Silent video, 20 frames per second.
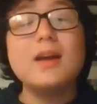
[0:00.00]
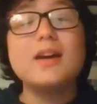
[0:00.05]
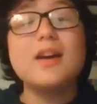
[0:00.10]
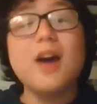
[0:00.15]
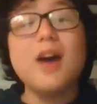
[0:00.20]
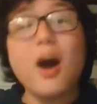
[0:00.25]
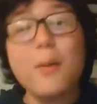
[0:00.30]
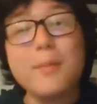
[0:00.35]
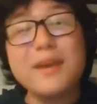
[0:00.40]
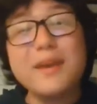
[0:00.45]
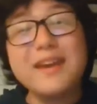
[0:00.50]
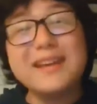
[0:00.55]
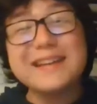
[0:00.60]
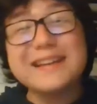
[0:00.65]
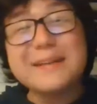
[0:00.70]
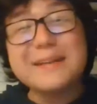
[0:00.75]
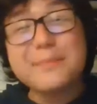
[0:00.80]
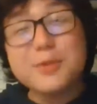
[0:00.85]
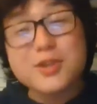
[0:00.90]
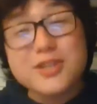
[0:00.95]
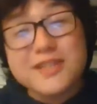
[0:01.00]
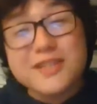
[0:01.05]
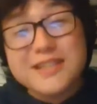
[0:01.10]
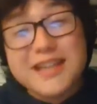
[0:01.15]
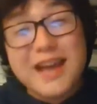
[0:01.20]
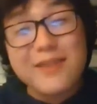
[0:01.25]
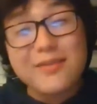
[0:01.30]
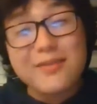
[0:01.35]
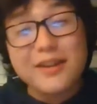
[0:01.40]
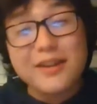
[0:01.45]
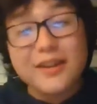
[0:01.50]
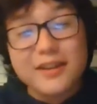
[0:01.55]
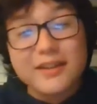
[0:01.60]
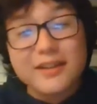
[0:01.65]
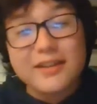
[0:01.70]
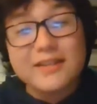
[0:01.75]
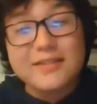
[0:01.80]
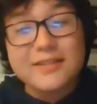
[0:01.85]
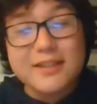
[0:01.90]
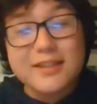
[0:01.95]
Coming in at number 7
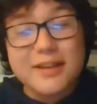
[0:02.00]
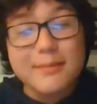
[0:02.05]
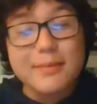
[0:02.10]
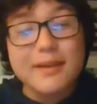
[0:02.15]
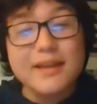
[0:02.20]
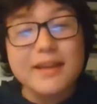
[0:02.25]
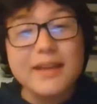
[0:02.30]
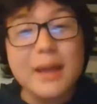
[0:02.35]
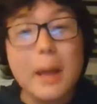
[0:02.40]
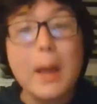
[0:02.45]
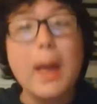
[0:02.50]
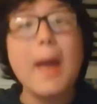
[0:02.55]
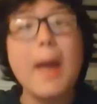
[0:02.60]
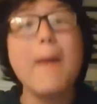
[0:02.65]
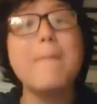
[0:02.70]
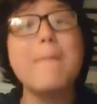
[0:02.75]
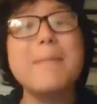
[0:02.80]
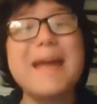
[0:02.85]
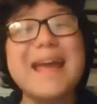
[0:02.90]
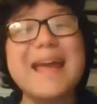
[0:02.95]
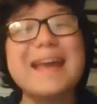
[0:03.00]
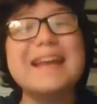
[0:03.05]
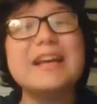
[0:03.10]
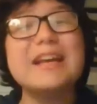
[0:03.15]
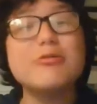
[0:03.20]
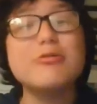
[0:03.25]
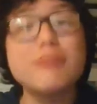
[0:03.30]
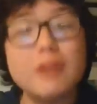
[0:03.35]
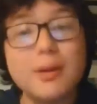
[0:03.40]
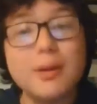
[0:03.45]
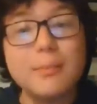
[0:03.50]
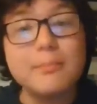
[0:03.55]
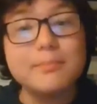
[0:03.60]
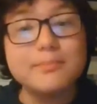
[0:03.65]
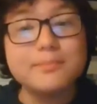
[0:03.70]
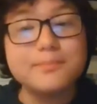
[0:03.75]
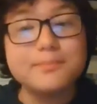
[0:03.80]
is gonna be Panic Room.